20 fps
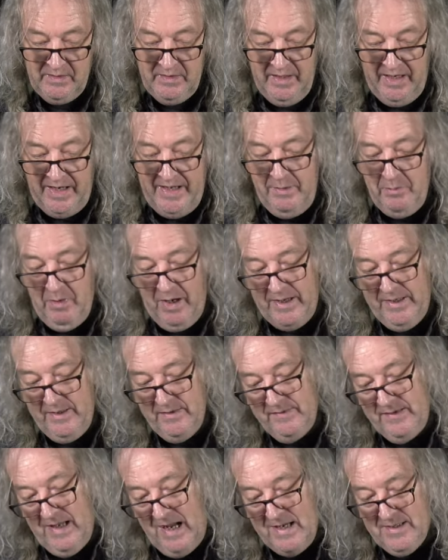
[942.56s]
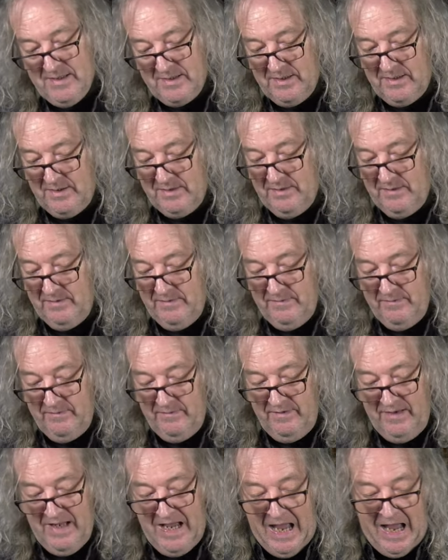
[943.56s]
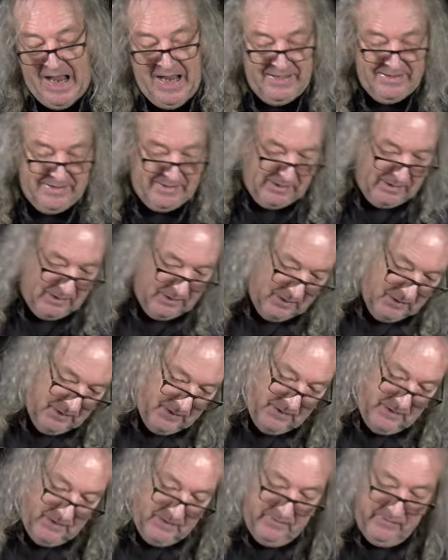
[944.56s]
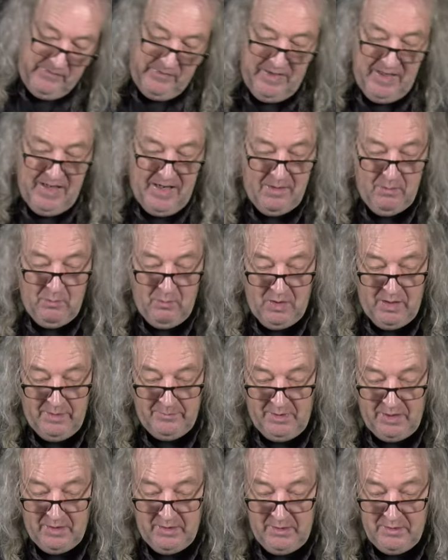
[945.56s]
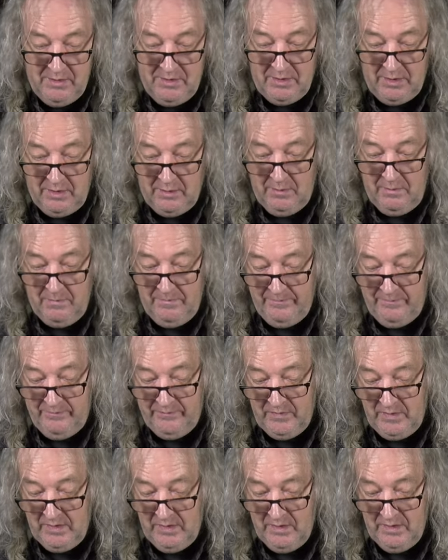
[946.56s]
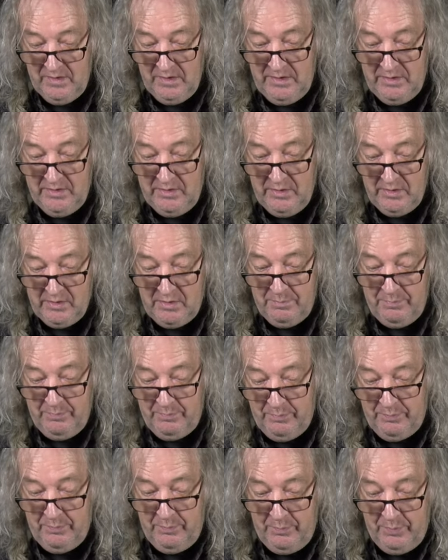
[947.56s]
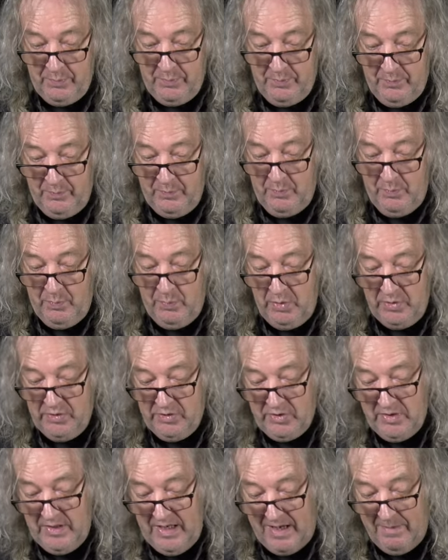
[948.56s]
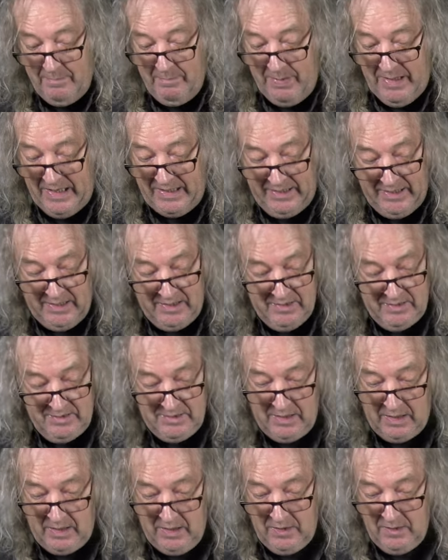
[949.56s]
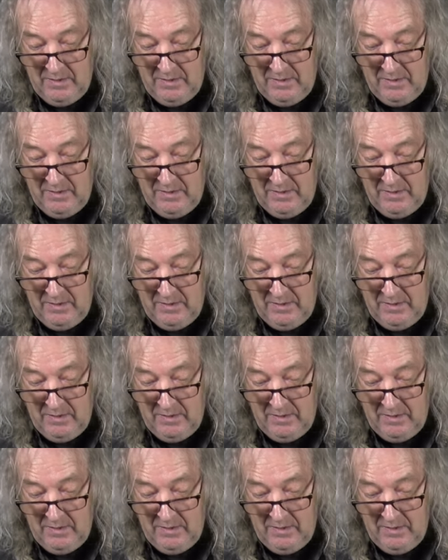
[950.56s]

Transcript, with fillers: Anyway, that's that. Now what I'm going to do is just push that back into